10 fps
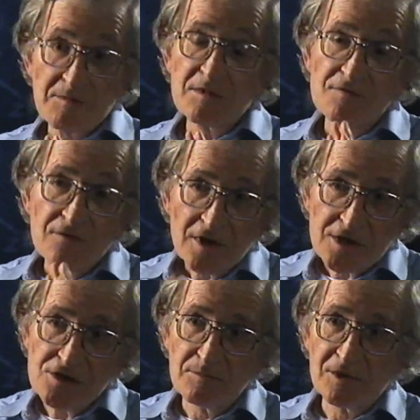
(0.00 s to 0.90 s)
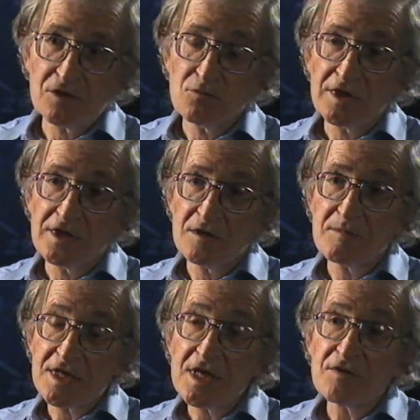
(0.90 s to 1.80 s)
Happened to be very similar to one
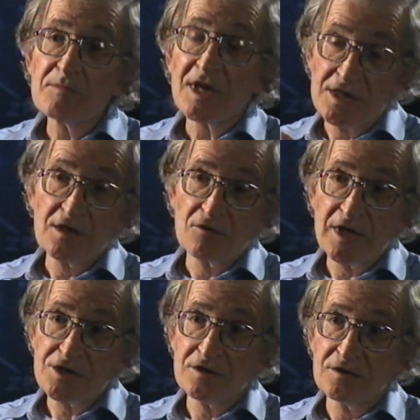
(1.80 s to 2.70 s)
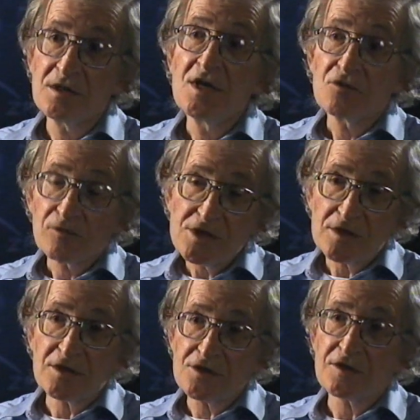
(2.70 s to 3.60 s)
that had been given by the Congressional
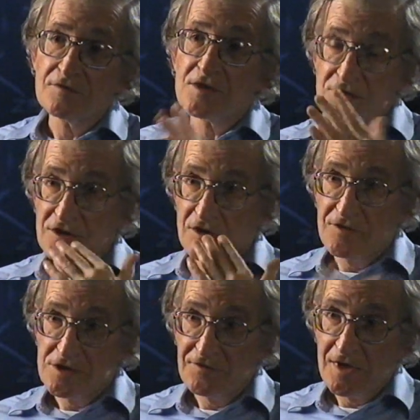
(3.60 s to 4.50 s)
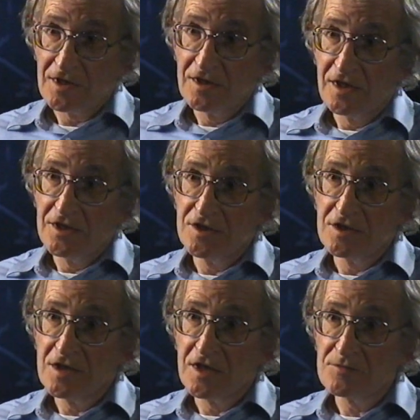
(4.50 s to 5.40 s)
Research Service, the Office of
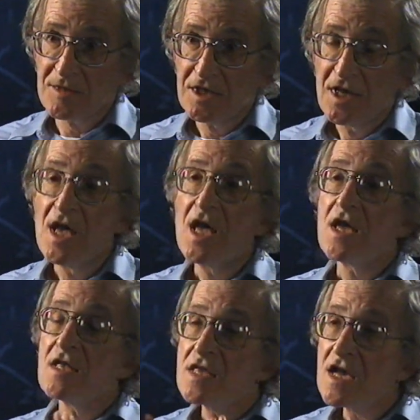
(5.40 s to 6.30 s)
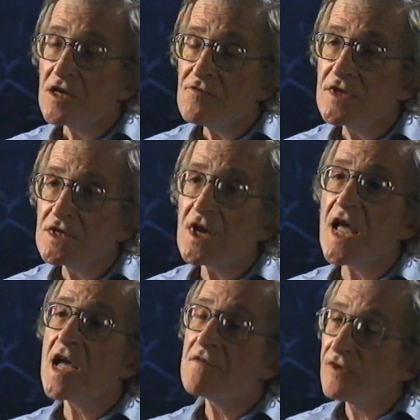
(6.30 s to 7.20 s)
Technology Assessment. None of
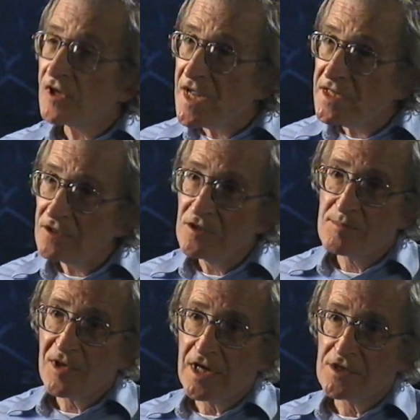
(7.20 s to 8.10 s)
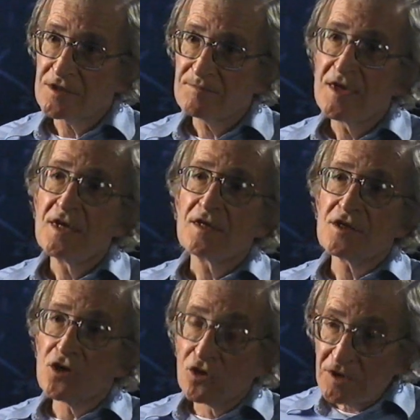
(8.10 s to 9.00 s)
this ever entered the press.
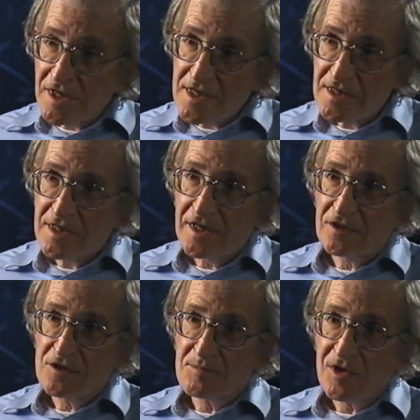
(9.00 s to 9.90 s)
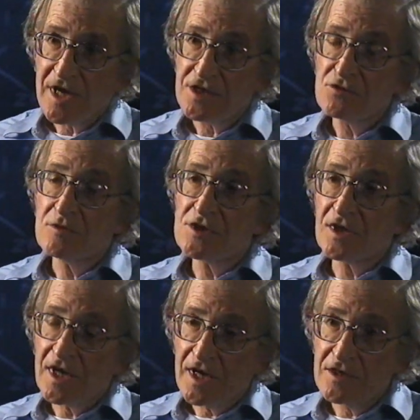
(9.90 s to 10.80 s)
The only thing that entered the press
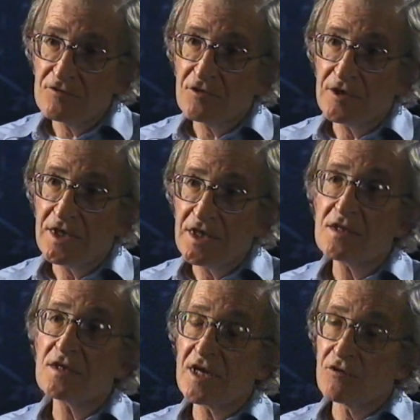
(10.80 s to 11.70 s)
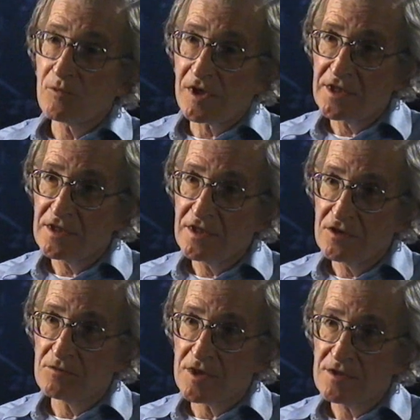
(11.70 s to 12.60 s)
was the kind of critique that they were willing to
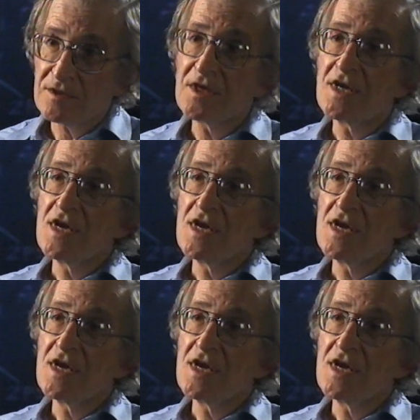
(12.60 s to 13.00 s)
deal with.